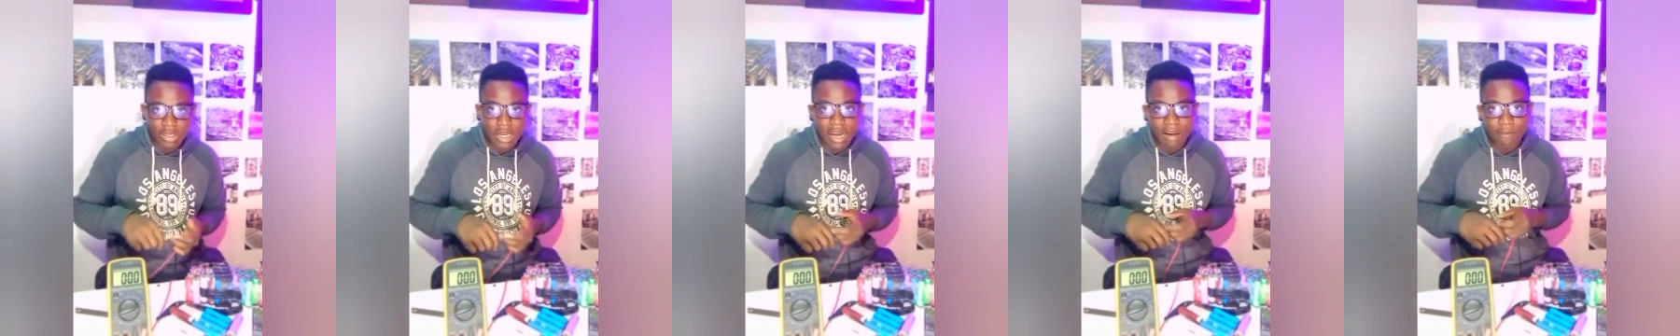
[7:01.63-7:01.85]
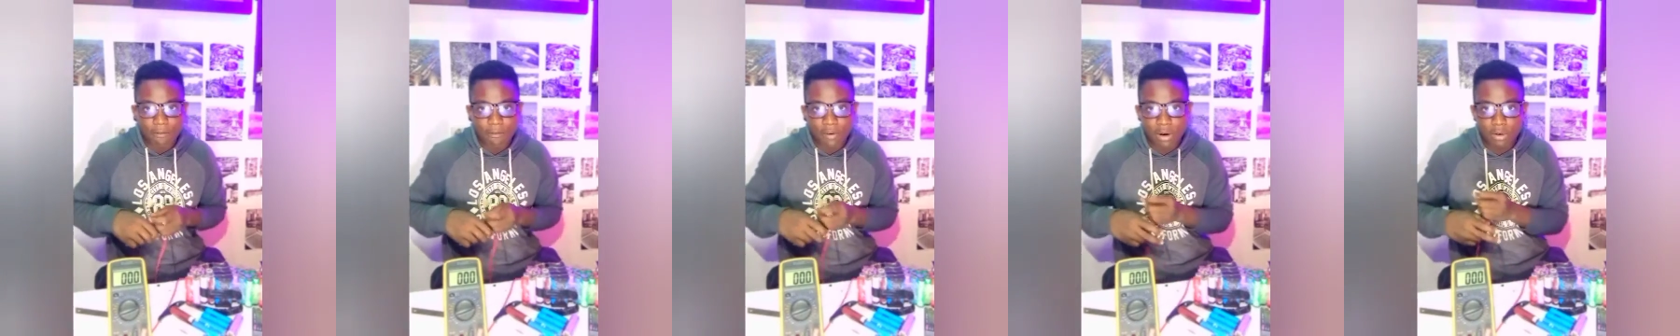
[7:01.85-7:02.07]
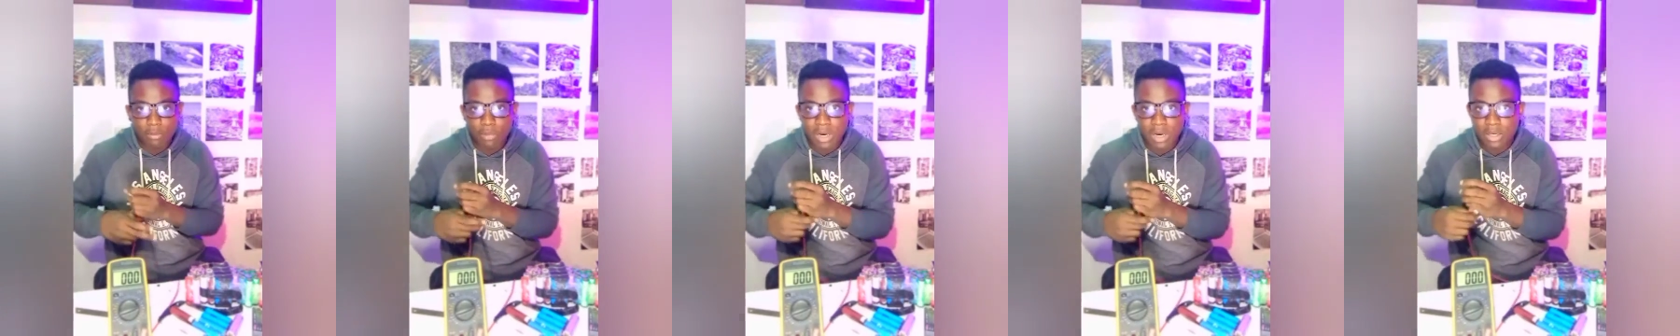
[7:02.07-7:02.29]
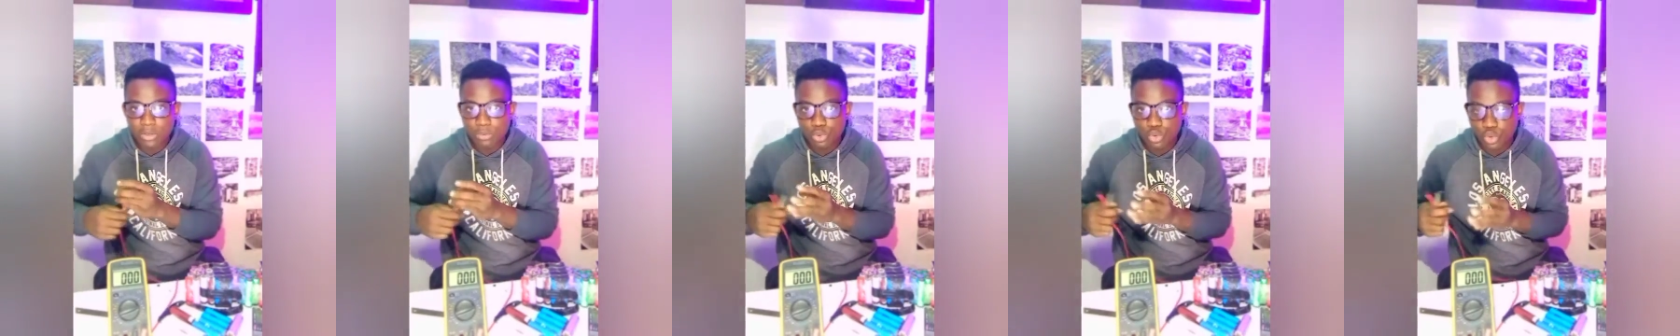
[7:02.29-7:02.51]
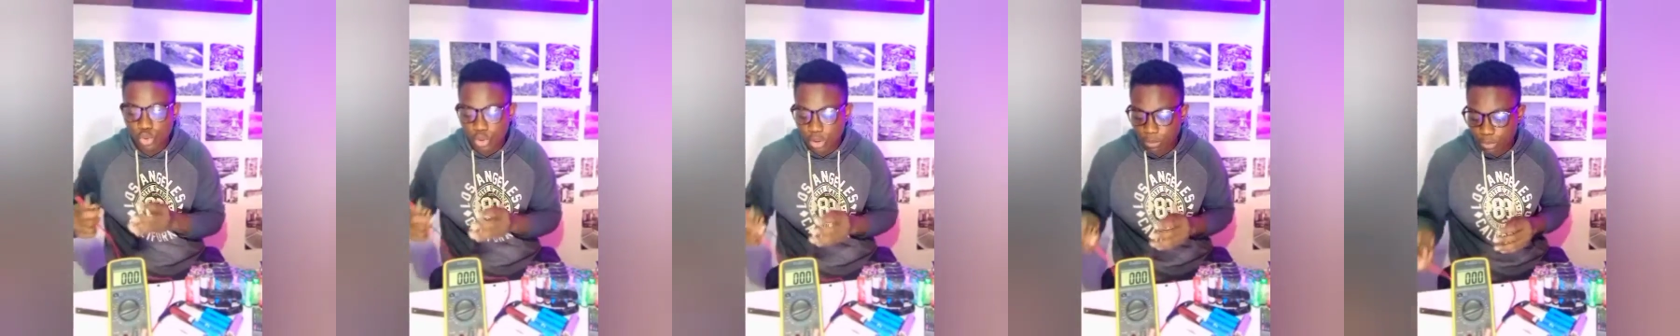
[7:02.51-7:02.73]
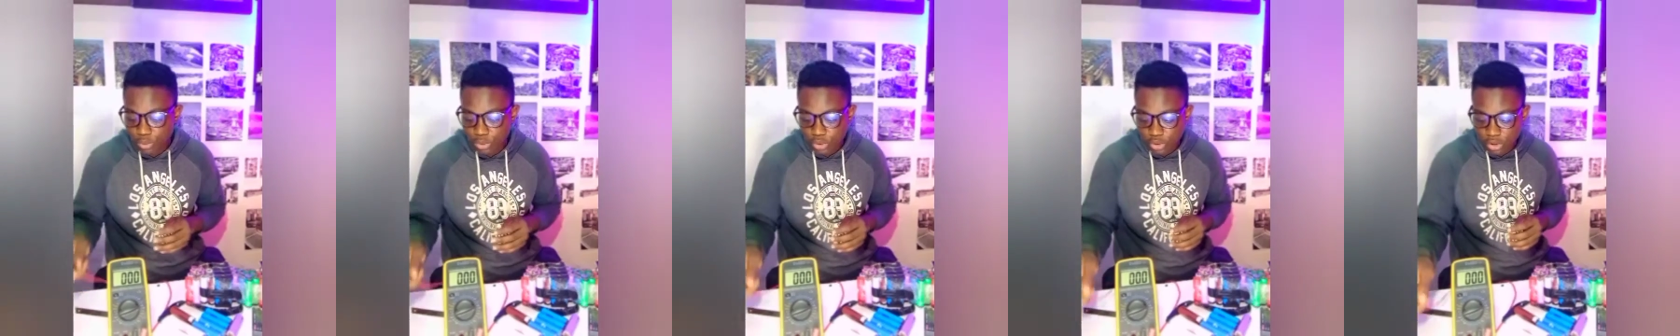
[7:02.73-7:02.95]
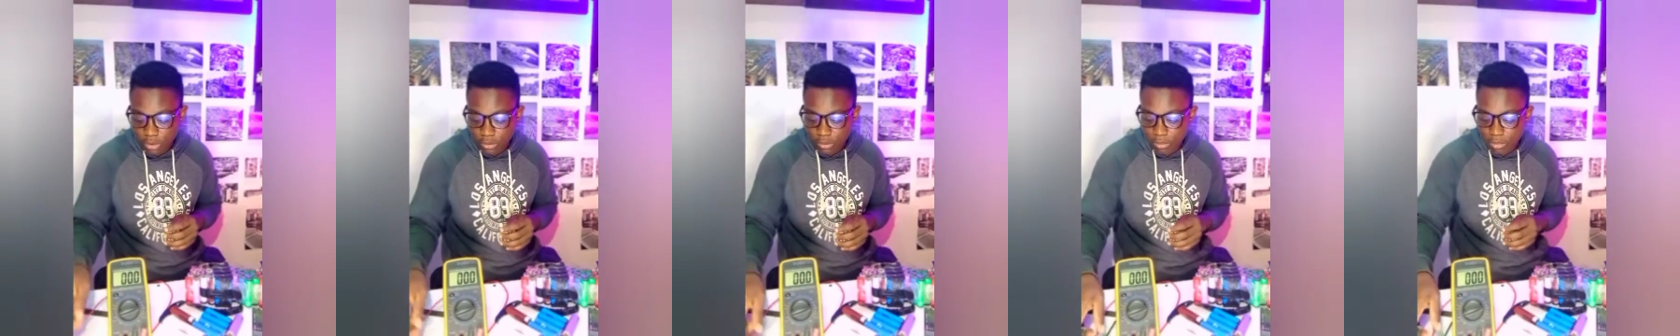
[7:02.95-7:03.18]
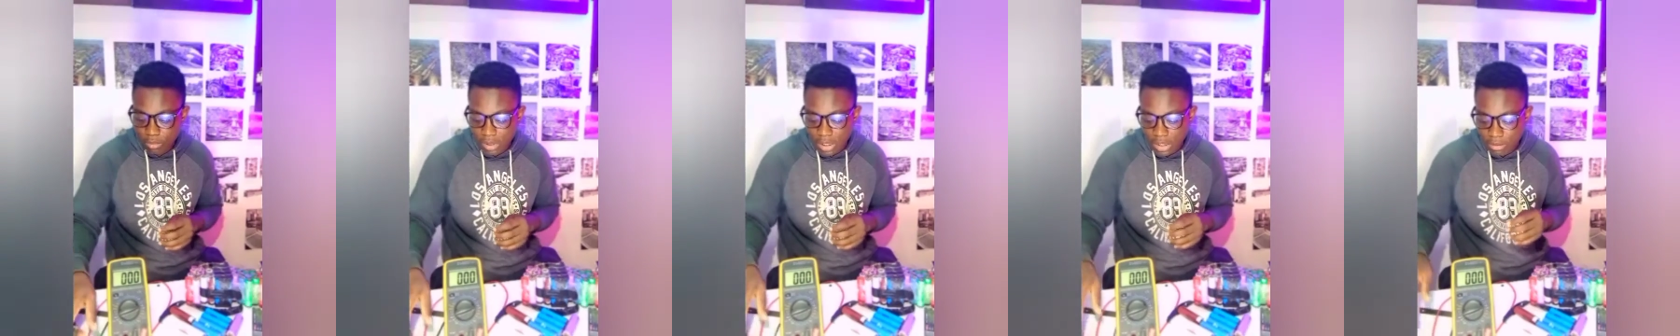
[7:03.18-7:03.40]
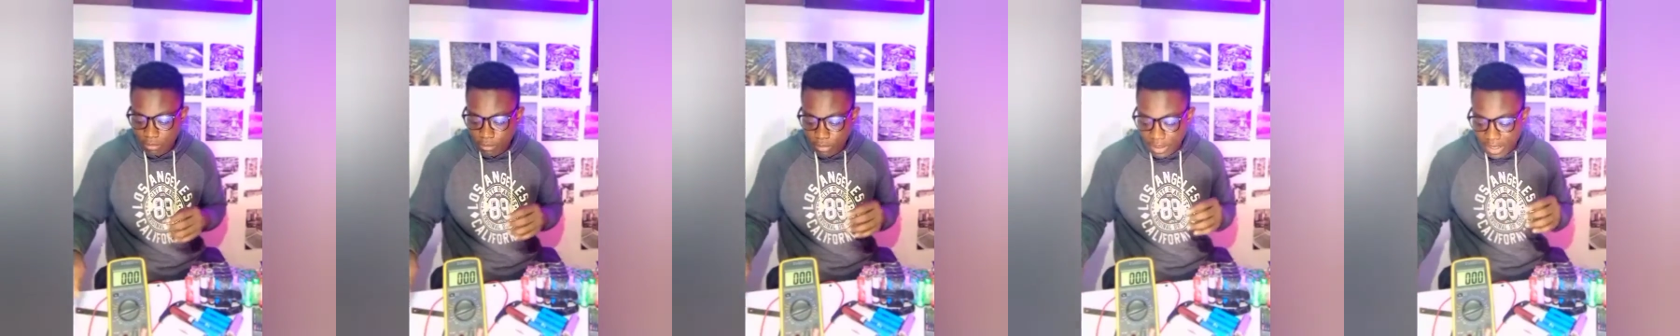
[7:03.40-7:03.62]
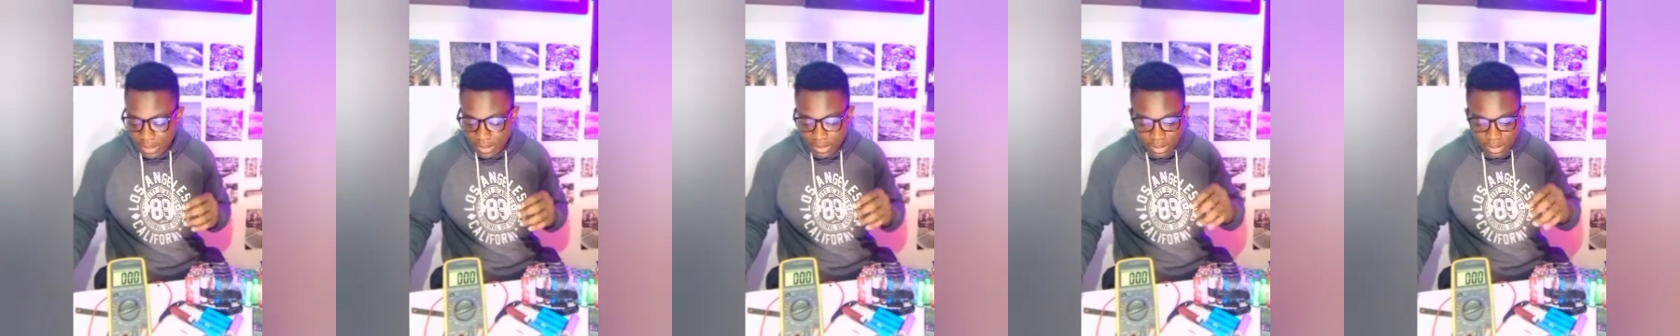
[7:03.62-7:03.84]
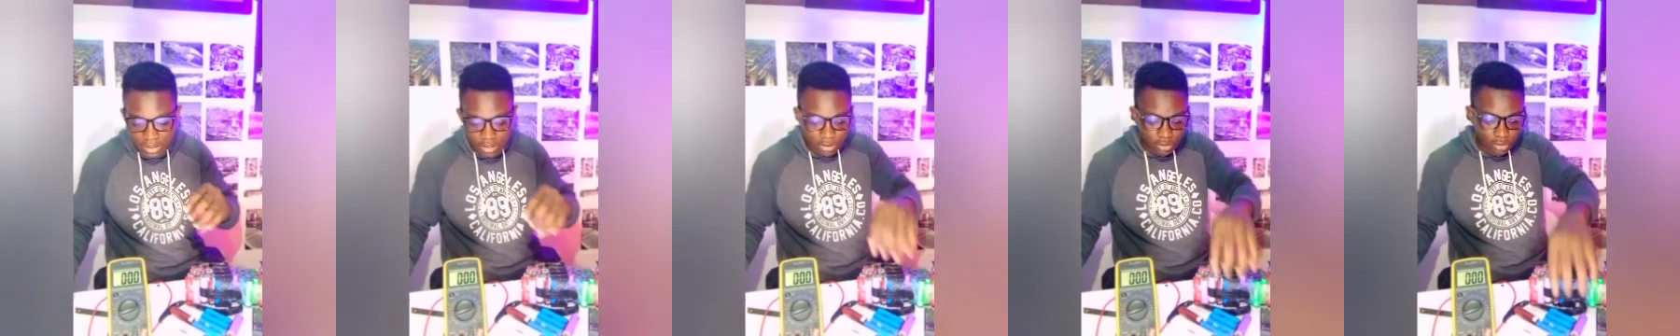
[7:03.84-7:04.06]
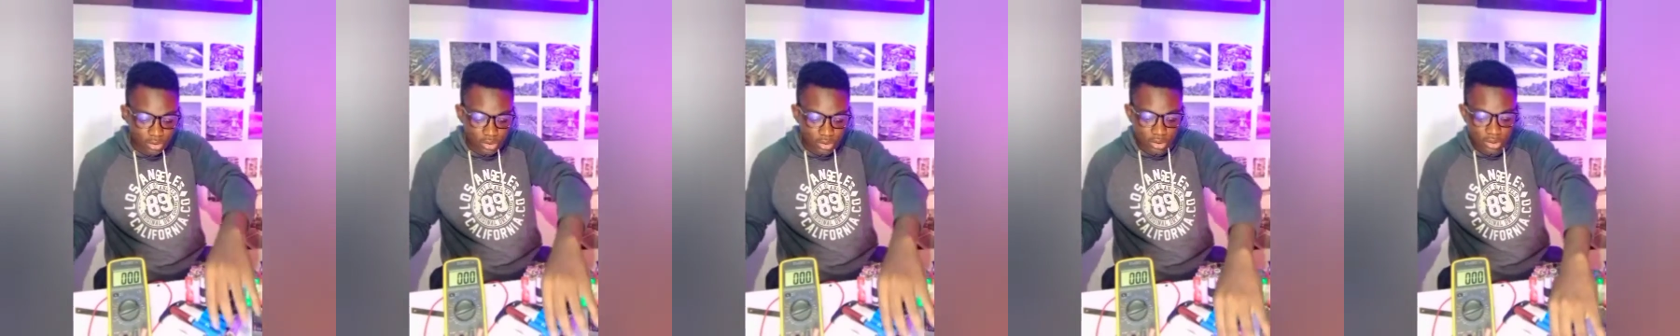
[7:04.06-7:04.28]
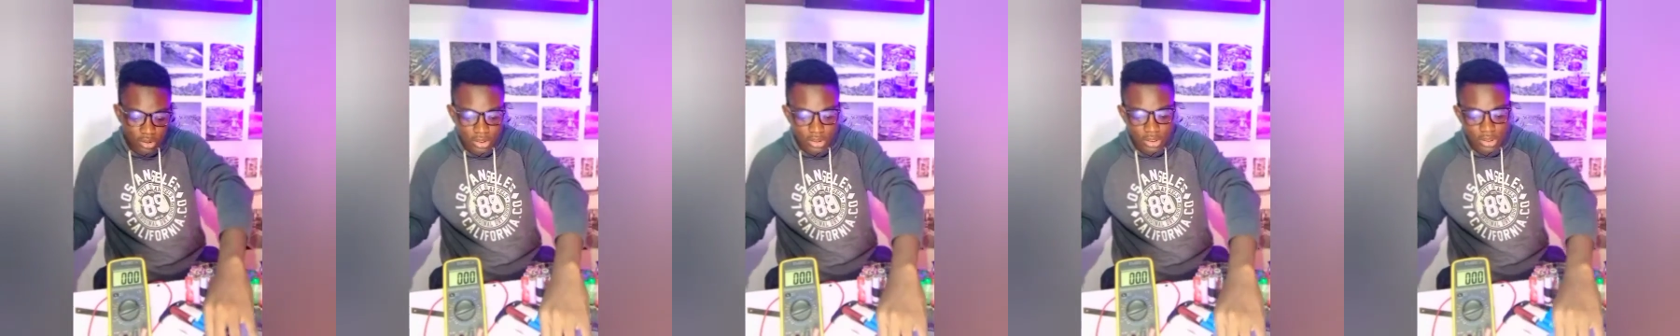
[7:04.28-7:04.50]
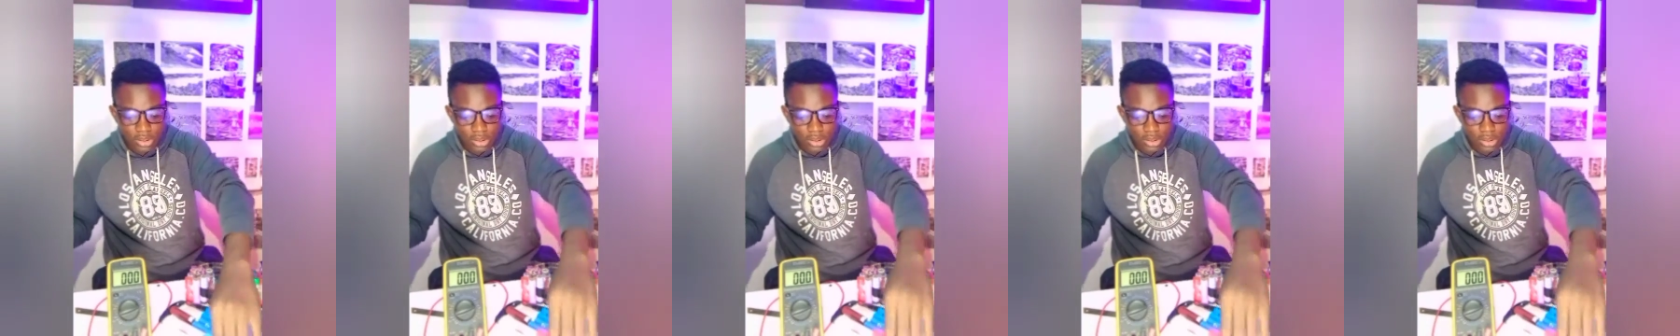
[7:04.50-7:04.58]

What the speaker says: I found my troublesome and bad cells